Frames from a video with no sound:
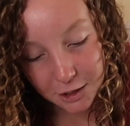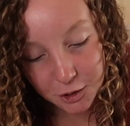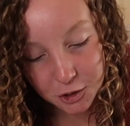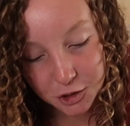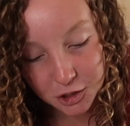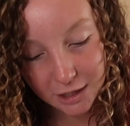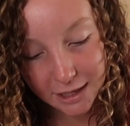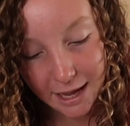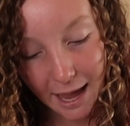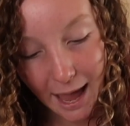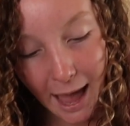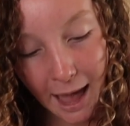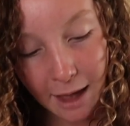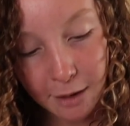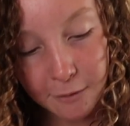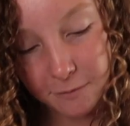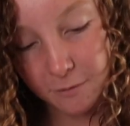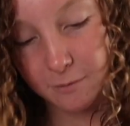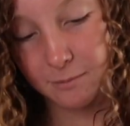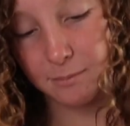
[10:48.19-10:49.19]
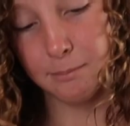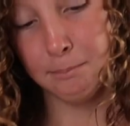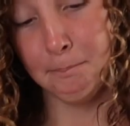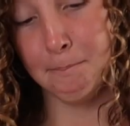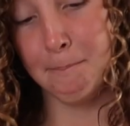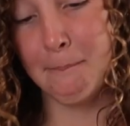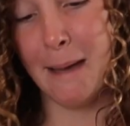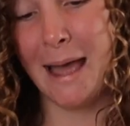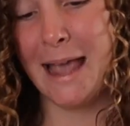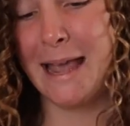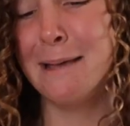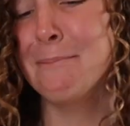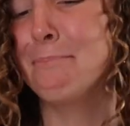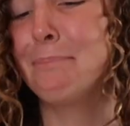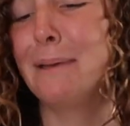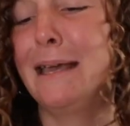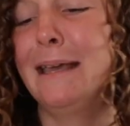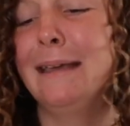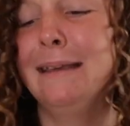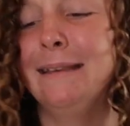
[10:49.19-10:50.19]
usually have
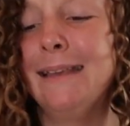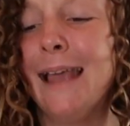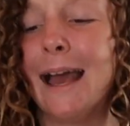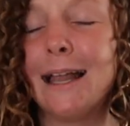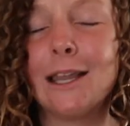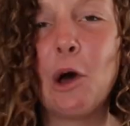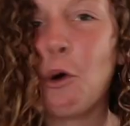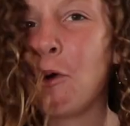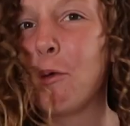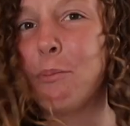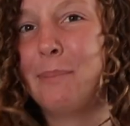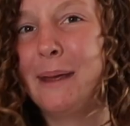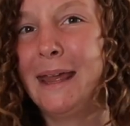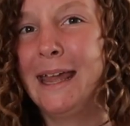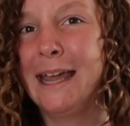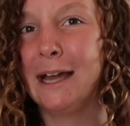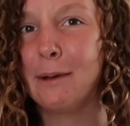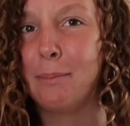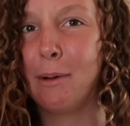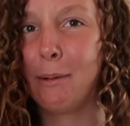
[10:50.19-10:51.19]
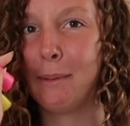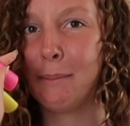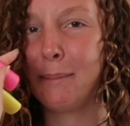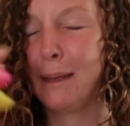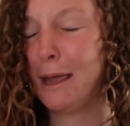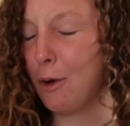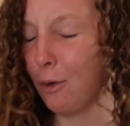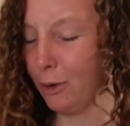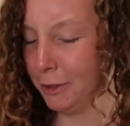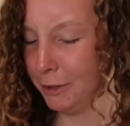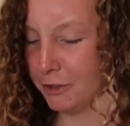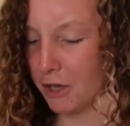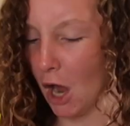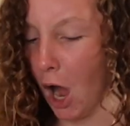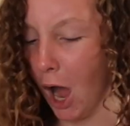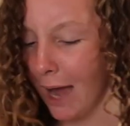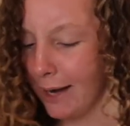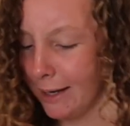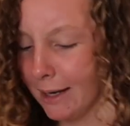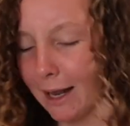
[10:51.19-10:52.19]
maybe yellow and pink, but my pink one
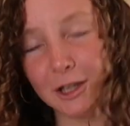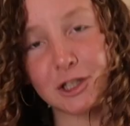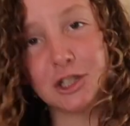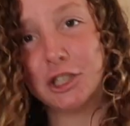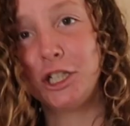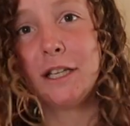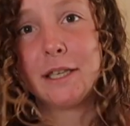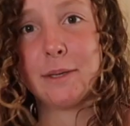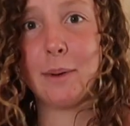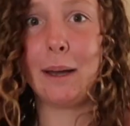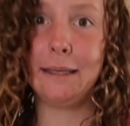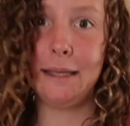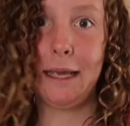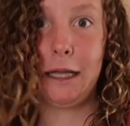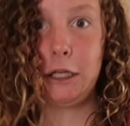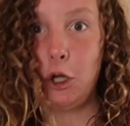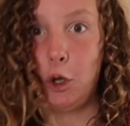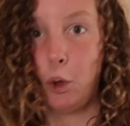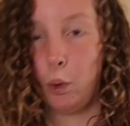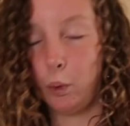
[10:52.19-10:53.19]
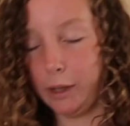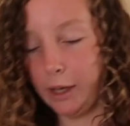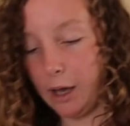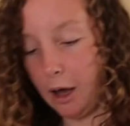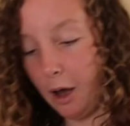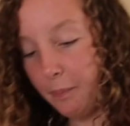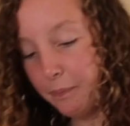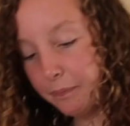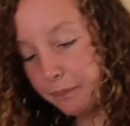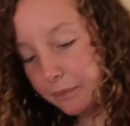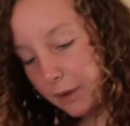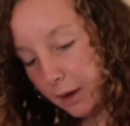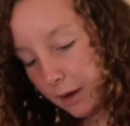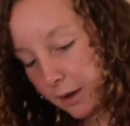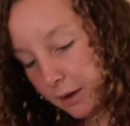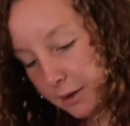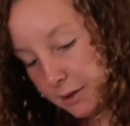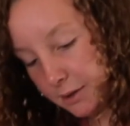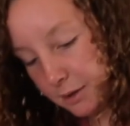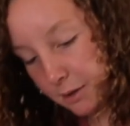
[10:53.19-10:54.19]
died last year, so I had yellow all year.
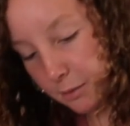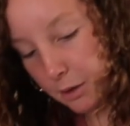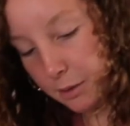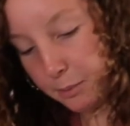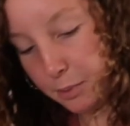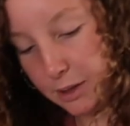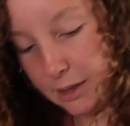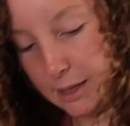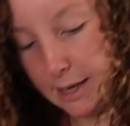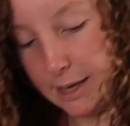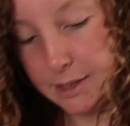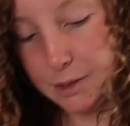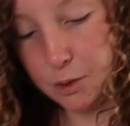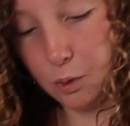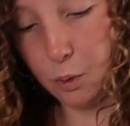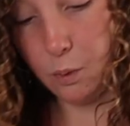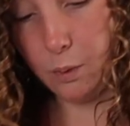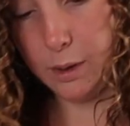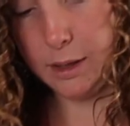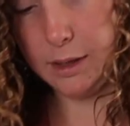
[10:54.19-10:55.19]
I'm going to put these all